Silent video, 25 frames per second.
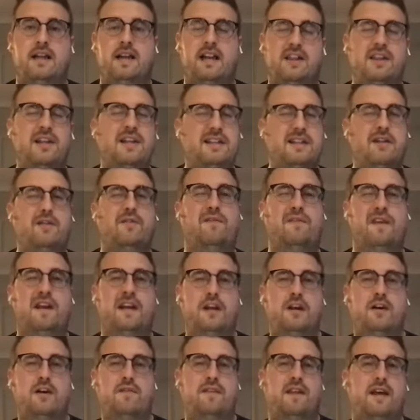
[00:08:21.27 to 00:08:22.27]
And I think they'll
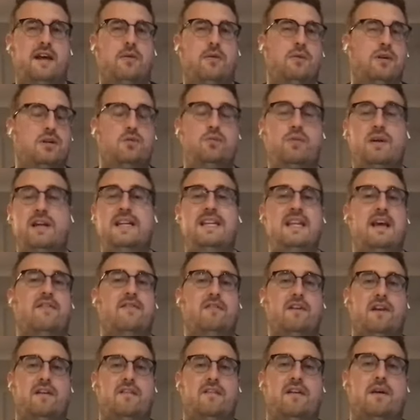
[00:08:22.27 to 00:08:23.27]
feed off that, which we
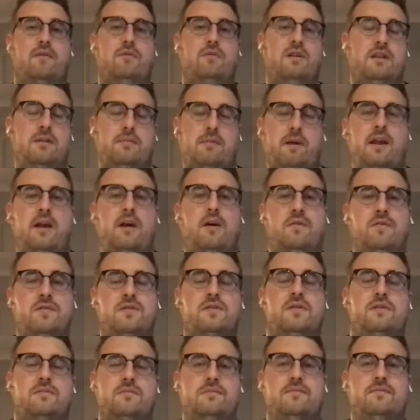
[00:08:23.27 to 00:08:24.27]
definitely found in the
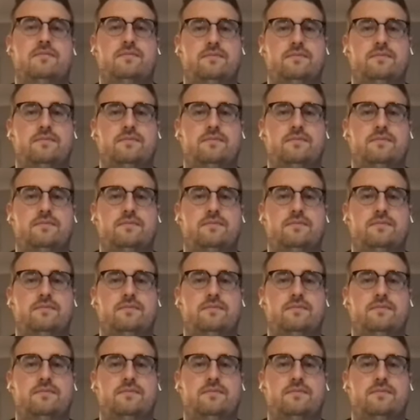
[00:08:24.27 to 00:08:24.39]
playoffs.